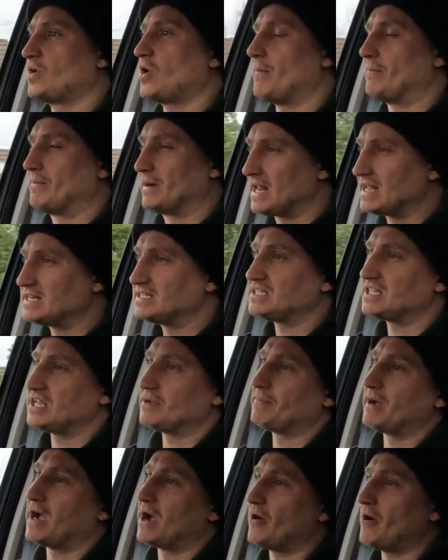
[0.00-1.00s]
Got plenty
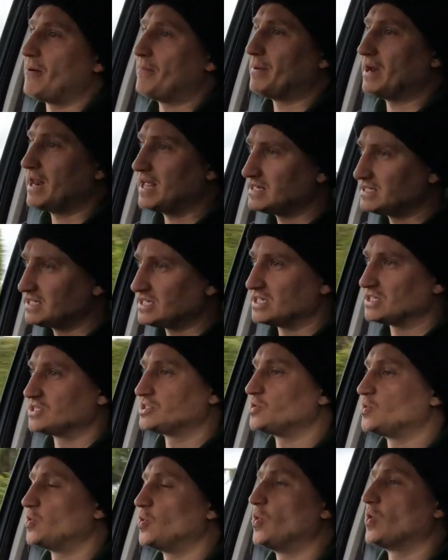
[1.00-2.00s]
of power, plenty of
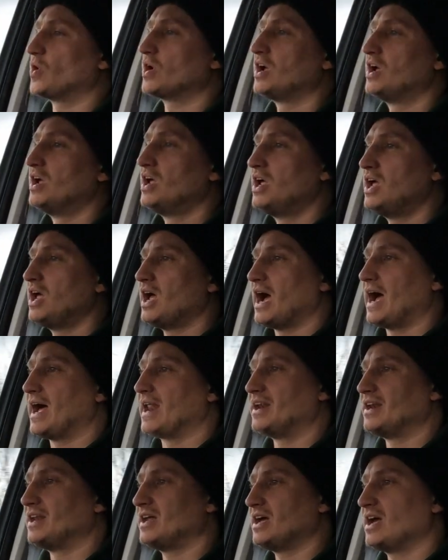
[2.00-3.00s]
torque,
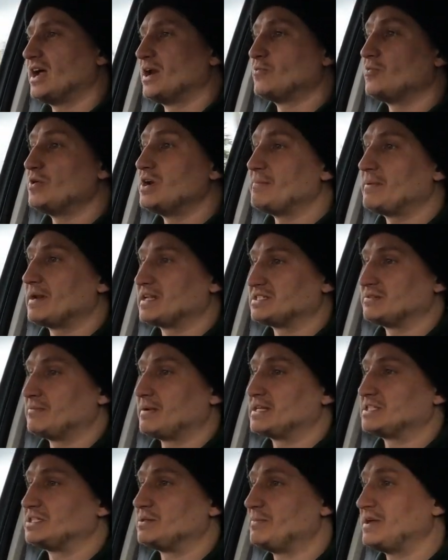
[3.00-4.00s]
and uh, and a really pleasant
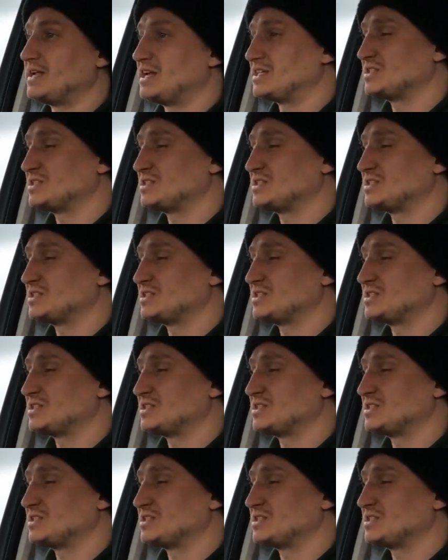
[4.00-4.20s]
place to be.